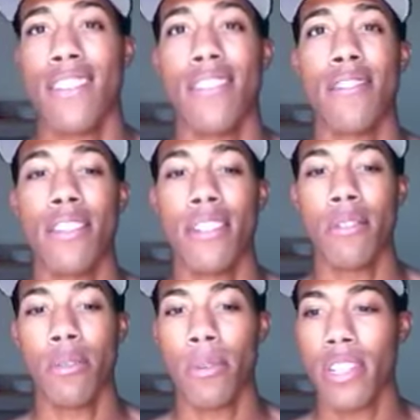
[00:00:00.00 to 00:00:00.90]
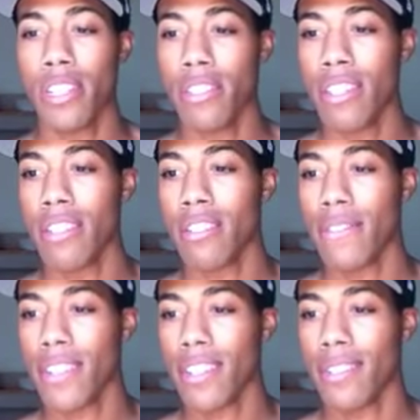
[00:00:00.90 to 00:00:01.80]
Only things to really do here is
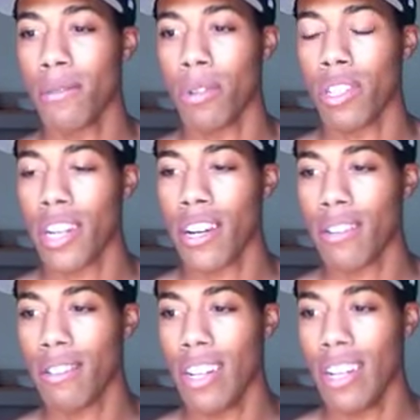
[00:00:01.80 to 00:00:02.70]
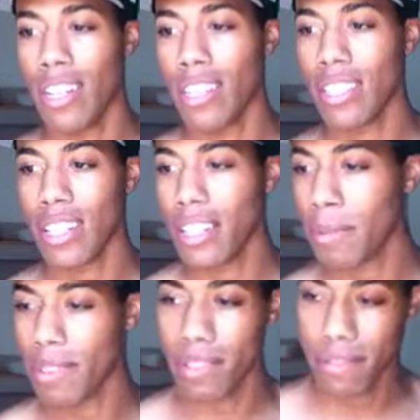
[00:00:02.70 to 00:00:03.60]
fucking work out, eat, sleep, and